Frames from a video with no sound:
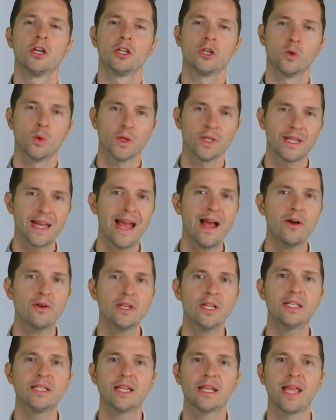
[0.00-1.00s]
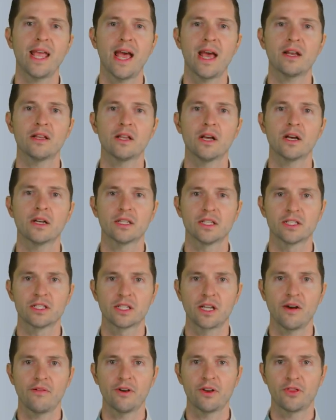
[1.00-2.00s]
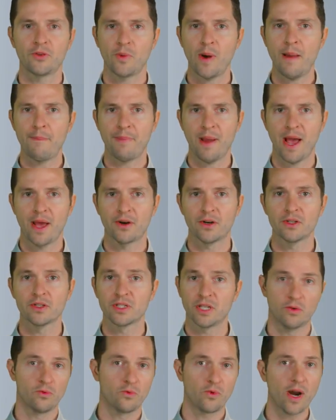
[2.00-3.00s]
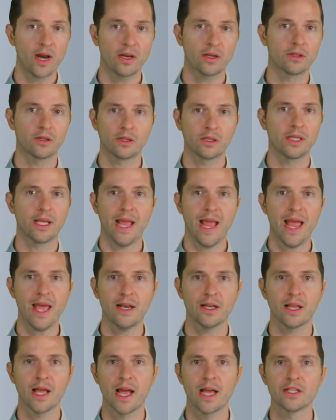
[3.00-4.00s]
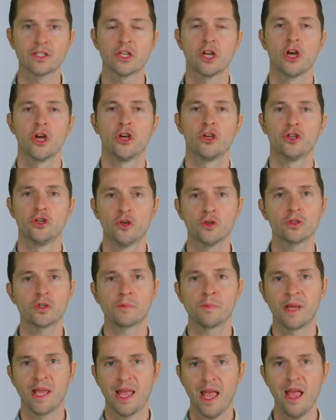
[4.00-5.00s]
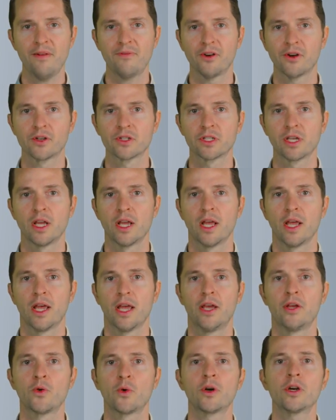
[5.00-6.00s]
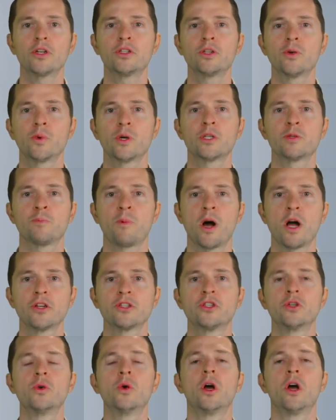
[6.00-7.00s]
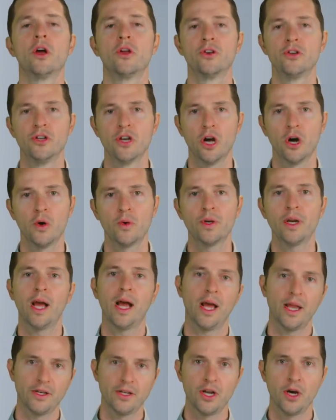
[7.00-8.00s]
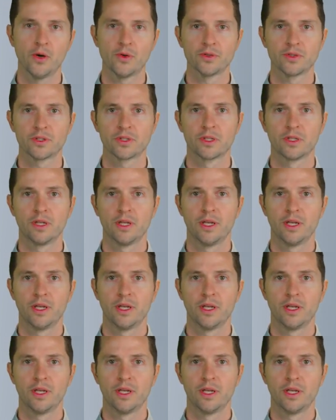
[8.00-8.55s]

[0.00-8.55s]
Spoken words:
You will now need to catalog discovered threat patterns and regularly analyze user behaviors in order to respond to known unknowns.